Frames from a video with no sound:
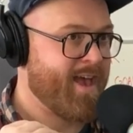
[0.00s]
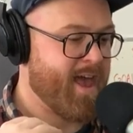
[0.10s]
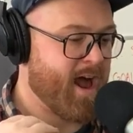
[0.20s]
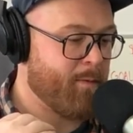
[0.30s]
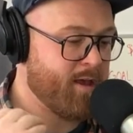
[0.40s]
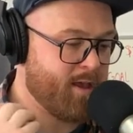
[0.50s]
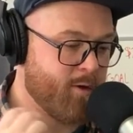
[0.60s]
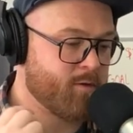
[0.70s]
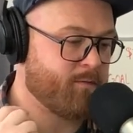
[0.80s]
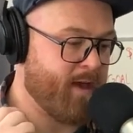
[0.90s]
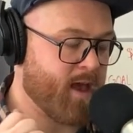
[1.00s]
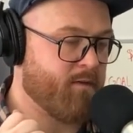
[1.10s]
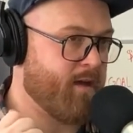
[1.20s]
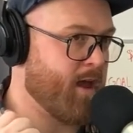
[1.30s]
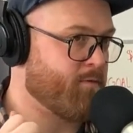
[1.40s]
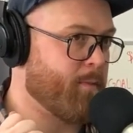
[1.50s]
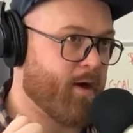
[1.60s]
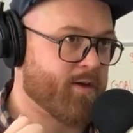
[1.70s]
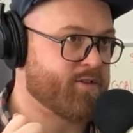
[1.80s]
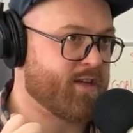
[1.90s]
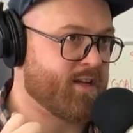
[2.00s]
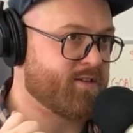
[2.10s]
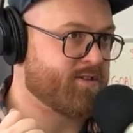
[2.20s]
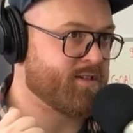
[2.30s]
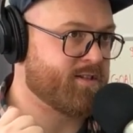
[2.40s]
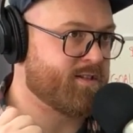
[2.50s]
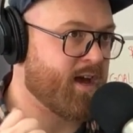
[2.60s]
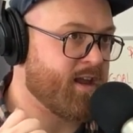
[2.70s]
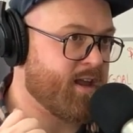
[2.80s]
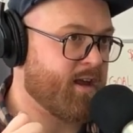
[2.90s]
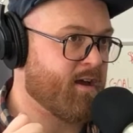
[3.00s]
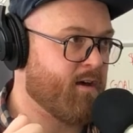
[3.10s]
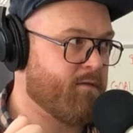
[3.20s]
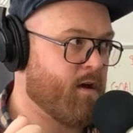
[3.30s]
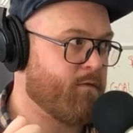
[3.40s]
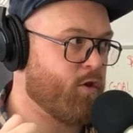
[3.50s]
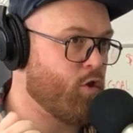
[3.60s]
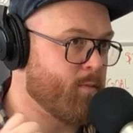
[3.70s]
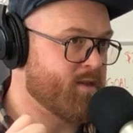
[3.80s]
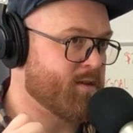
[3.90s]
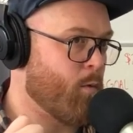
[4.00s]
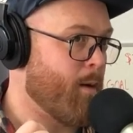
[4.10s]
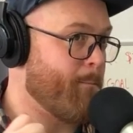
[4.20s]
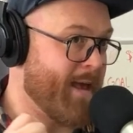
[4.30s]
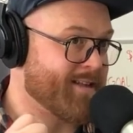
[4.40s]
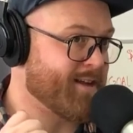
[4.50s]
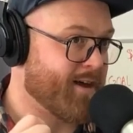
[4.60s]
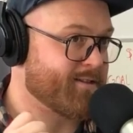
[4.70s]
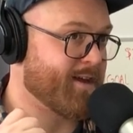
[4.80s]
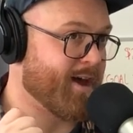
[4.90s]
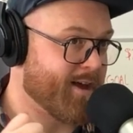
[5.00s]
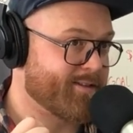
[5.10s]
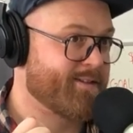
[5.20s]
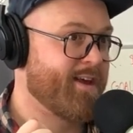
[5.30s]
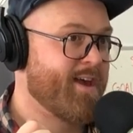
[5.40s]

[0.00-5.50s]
And I'm a huge fan of anthropology and just the studying of, of humans and what makes us us.